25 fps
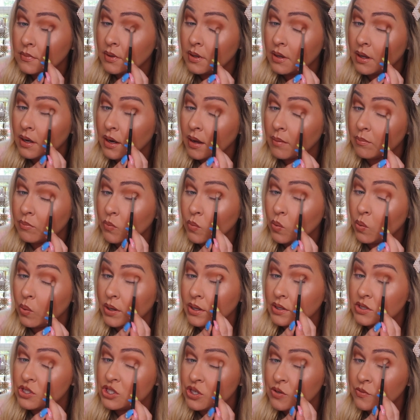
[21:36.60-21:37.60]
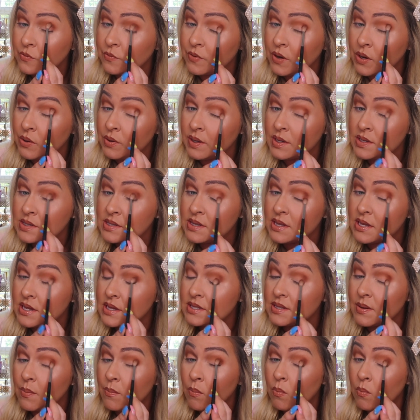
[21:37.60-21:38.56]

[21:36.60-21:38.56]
And I'm going to focus this